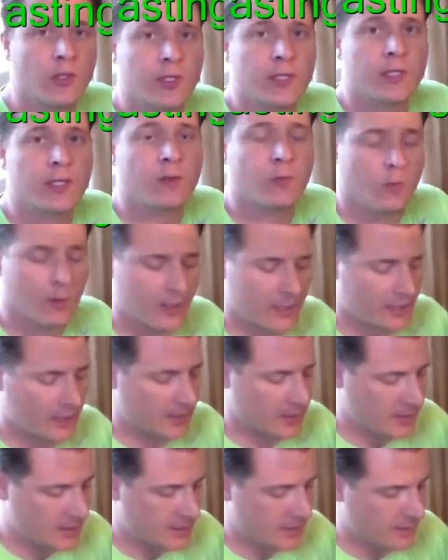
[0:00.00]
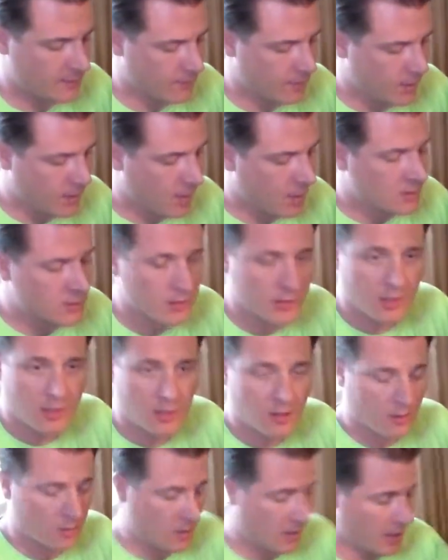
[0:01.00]
Cooking with Steve.
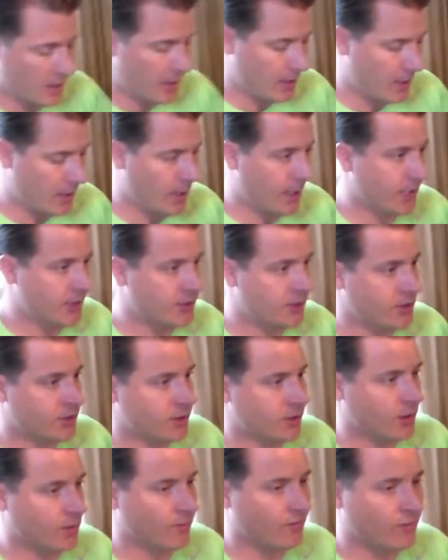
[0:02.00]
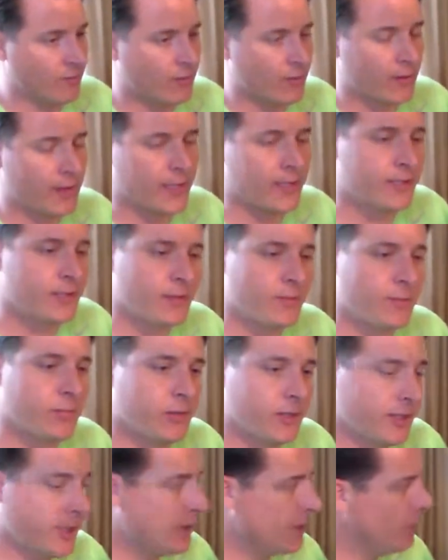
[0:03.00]
So, as you saw before, that's our
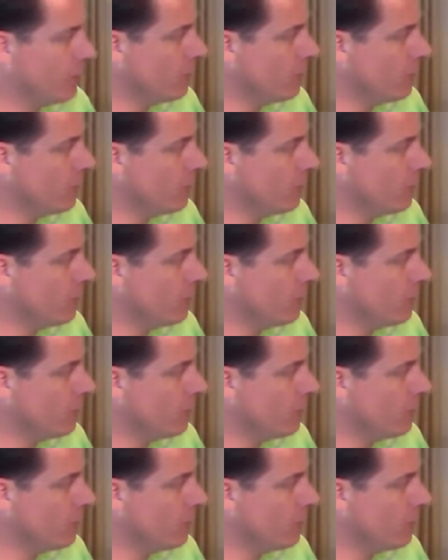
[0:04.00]
plate.